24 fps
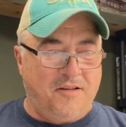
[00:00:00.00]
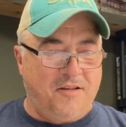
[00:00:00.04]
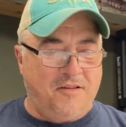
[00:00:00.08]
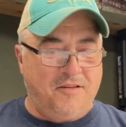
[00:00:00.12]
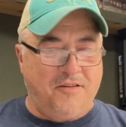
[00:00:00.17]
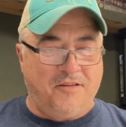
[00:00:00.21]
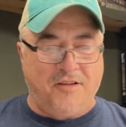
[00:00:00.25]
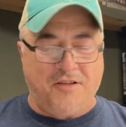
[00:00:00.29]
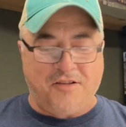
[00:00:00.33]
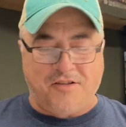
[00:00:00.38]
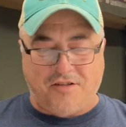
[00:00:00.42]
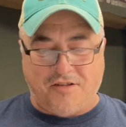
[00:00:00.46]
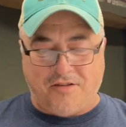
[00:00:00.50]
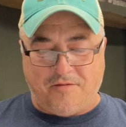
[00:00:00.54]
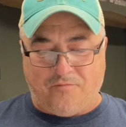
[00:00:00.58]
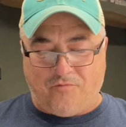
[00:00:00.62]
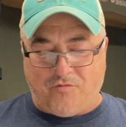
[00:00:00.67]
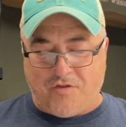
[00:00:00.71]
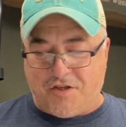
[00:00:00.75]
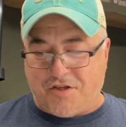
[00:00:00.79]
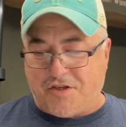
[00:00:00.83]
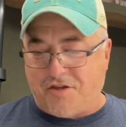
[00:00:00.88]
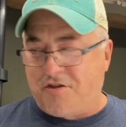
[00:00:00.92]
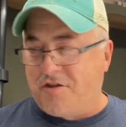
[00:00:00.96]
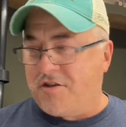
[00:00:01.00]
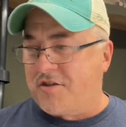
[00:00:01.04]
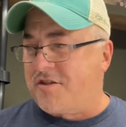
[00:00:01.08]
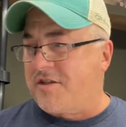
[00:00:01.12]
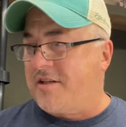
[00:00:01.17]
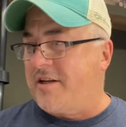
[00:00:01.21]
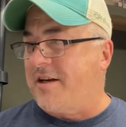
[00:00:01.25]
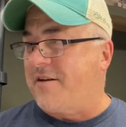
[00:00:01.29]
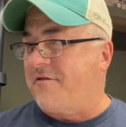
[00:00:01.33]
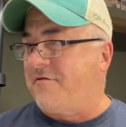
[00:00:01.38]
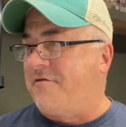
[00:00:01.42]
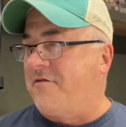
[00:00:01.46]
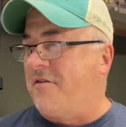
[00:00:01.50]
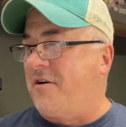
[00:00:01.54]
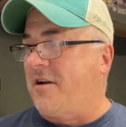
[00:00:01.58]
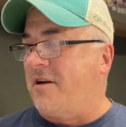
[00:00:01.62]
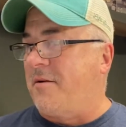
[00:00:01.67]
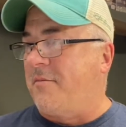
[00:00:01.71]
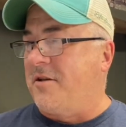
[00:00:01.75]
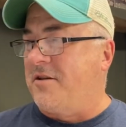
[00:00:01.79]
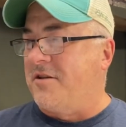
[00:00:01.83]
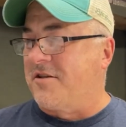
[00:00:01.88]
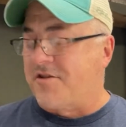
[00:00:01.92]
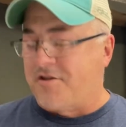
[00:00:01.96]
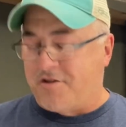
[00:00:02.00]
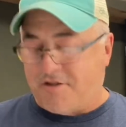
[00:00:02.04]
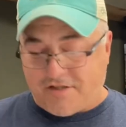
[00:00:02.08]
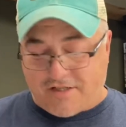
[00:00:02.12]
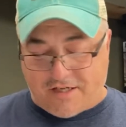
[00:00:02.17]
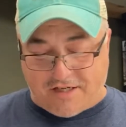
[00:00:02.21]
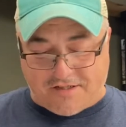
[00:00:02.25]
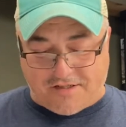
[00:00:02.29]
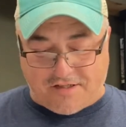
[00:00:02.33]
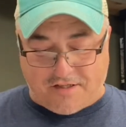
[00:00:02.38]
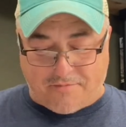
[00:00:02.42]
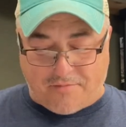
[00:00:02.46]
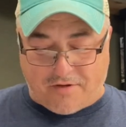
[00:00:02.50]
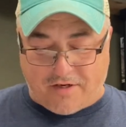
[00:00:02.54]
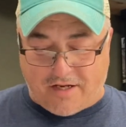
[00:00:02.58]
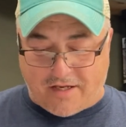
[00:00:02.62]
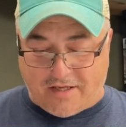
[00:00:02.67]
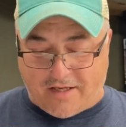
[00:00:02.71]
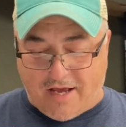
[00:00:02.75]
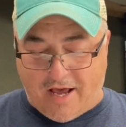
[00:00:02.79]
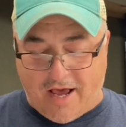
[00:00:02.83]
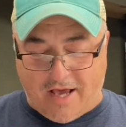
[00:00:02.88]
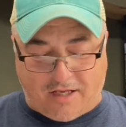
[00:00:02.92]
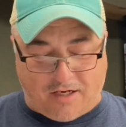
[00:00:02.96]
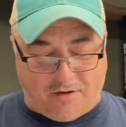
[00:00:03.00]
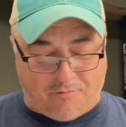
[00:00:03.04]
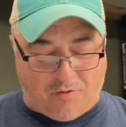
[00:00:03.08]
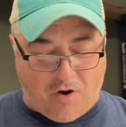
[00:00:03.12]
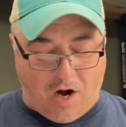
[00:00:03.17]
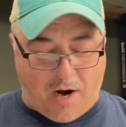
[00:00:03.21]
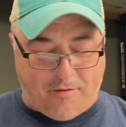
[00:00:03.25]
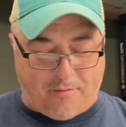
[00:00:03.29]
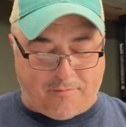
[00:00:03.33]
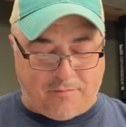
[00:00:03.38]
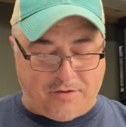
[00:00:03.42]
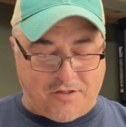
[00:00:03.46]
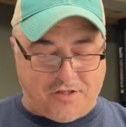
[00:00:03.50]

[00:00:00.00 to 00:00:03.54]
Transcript: this looks like fun. I mean, this looks like something a guy could probably